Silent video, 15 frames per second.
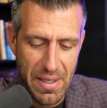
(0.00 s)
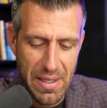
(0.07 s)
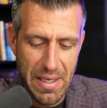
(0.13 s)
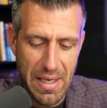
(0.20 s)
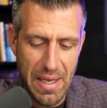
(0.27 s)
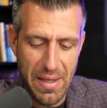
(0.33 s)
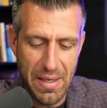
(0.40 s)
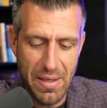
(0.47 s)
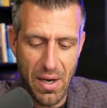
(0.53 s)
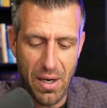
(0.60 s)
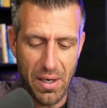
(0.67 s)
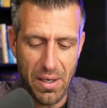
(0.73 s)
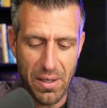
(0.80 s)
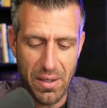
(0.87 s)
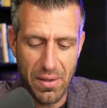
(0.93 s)
And then
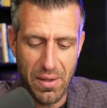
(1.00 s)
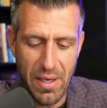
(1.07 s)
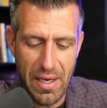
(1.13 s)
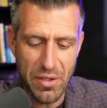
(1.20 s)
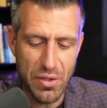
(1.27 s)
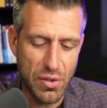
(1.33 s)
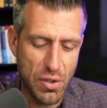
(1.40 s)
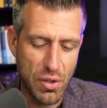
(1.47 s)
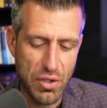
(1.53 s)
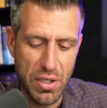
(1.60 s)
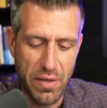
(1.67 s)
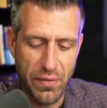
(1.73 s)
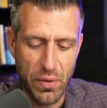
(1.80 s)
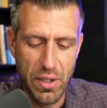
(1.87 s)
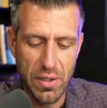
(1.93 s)
NAR, the National
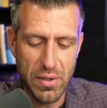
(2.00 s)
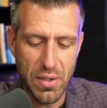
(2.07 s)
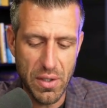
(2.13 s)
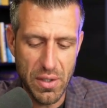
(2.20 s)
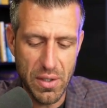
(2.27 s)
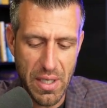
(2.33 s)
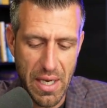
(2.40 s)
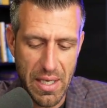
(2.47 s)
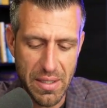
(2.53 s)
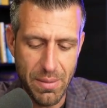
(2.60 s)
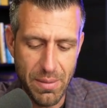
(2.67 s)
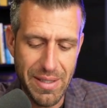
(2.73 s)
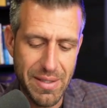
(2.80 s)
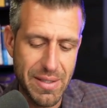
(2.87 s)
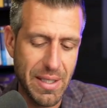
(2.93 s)
Association of Realtors, has
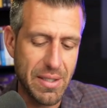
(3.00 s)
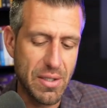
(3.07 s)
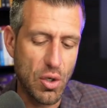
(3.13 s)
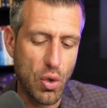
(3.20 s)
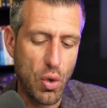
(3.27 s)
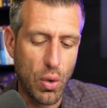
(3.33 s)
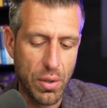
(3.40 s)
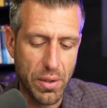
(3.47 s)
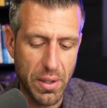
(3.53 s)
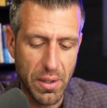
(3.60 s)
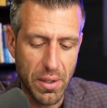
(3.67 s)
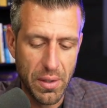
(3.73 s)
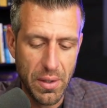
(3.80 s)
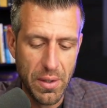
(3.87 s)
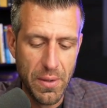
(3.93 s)
them at six and a
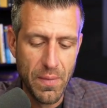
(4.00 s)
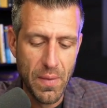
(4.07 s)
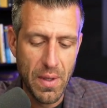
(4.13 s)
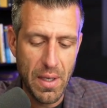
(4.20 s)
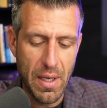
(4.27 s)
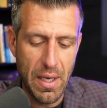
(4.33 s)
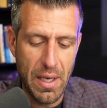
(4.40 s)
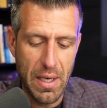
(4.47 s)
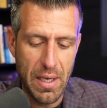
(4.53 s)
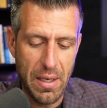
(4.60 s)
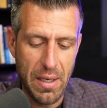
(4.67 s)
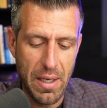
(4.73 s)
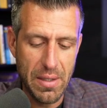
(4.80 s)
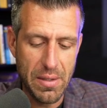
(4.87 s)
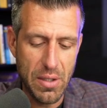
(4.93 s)
quarter.
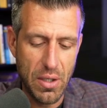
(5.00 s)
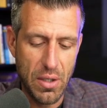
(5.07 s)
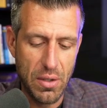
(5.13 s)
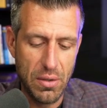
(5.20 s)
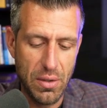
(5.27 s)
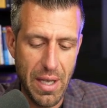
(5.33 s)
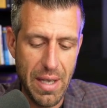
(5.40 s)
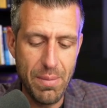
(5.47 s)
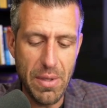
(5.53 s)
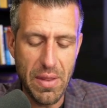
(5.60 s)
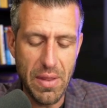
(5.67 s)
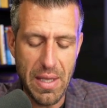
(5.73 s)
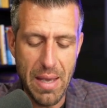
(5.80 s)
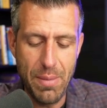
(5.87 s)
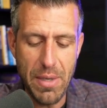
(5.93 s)
Uh, and so MB,
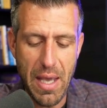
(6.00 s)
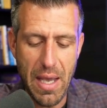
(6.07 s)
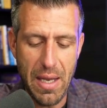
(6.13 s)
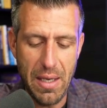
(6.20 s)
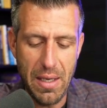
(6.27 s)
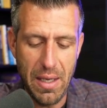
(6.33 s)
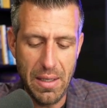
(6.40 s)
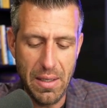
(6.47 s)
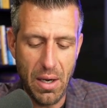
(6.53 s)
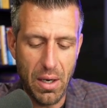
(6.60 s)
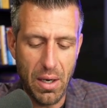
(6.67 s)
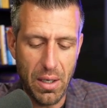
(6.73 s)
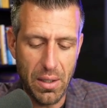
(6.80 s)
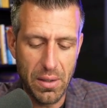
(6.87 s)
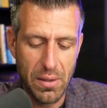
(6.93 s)
the MBA and
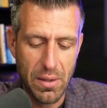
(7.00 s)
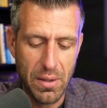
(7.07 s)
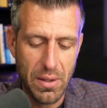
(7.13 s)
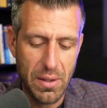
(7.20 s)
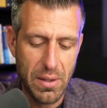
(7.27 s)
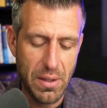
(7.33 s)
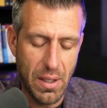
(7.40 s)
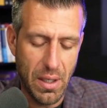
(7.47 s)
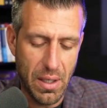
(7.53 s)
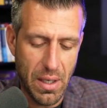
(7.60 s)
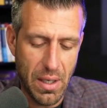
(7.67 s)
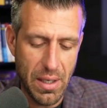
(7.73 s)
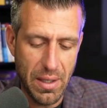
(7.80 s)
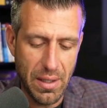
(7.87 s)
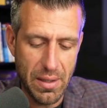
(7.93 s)
NAR
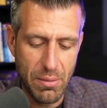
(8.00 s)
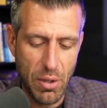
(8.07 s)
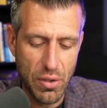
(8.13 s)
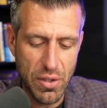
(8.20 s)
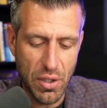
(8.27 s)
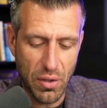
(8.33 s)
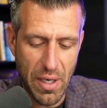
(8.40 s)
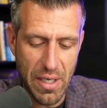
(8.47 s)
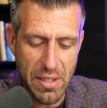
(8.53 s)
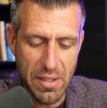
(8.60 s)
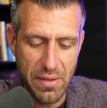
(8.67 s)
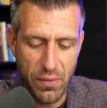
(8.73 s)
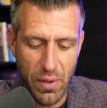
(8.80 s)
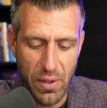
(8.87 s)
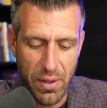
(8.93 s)
are, I think, the most
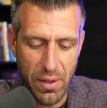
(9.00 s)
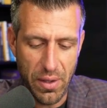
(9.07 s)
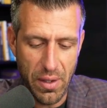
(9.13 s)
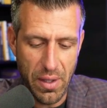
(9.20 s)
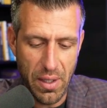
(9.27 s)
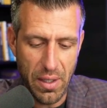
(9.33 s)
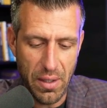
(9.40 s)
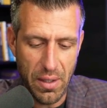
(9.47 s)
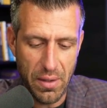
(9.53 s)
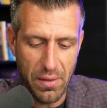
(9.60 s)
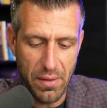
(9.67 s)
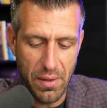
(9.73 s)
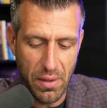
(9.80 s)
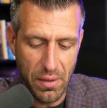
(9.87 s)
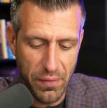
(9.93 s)
aggressive with their
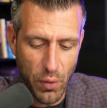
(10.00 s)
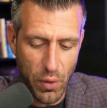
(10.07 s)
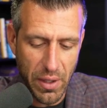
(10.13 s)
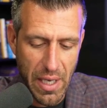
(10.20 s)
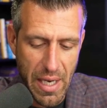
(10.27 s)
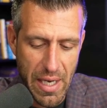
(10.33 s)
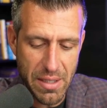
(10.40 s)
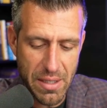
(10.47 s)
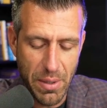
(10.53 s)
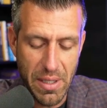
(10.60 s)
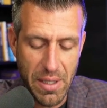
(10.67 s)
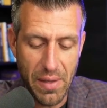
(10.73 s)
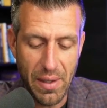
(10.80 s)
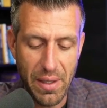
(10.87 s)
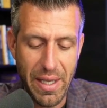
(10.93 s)
their forecast. But
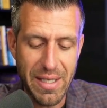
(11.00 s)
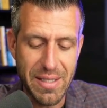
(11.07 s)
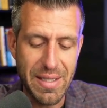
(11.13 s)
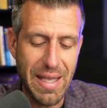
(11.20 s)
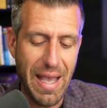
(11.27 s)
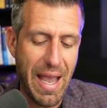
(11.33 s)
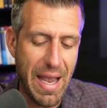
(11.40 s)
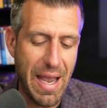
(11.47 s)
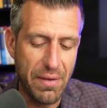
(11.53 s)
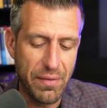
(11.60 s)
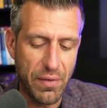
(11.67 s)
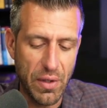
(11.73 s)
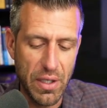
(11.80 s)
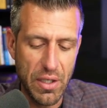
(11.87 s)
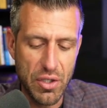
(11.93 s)
nonetheless, the
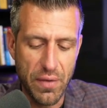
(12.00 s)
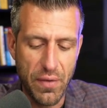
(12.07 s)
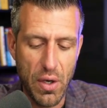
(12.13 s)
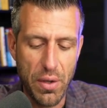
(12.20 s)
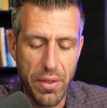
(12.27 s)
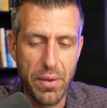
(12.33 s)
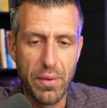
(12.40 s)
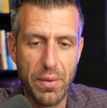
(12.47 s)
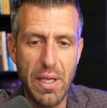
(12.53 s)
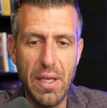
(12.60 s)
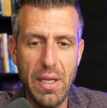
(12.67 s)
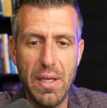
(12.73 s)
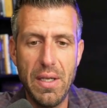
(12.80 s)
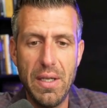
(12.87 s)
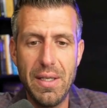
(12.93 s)
average of all
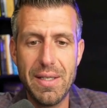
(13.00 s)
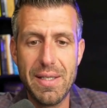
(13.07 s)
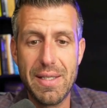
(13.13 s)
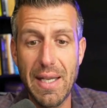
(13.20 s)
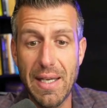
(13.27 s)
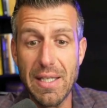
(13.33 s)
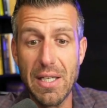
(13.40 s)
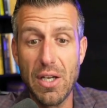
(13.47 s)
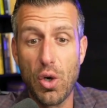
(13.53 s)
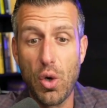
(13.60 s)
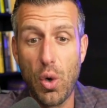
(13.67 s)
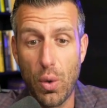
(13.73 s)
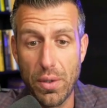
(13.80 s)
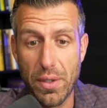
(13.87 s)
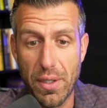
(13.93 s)
three, six and a
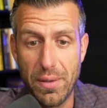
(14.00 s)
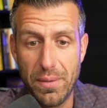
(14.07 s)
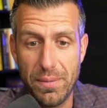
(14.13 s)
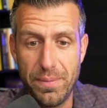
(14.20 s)
quarter